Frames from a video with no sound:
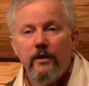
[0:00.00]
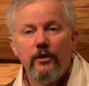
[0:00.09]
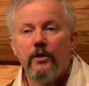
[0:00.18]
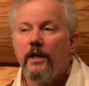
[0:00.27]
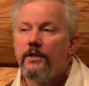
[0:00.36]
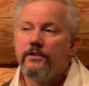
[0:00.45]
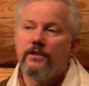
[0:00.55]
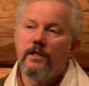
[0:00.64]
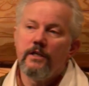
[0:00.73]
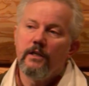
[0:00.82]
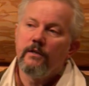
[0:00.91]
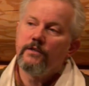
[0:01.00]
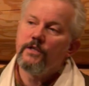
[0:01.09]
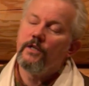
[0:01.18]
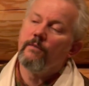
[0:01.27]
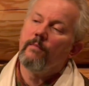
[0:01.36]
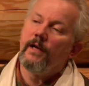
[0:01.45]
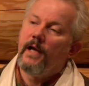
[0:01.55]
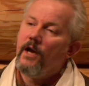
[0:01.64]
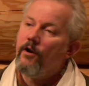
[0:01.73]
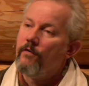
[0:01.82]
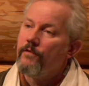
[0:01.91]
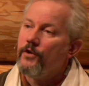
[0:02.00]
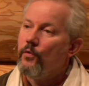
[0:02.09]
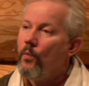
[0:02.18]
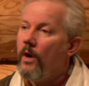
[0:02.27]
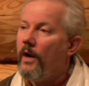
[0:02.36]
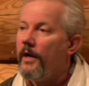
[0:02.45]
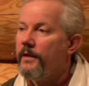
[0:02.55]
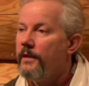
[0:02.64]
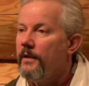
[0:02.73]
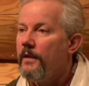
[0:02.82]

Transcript: You guys send the money however you want.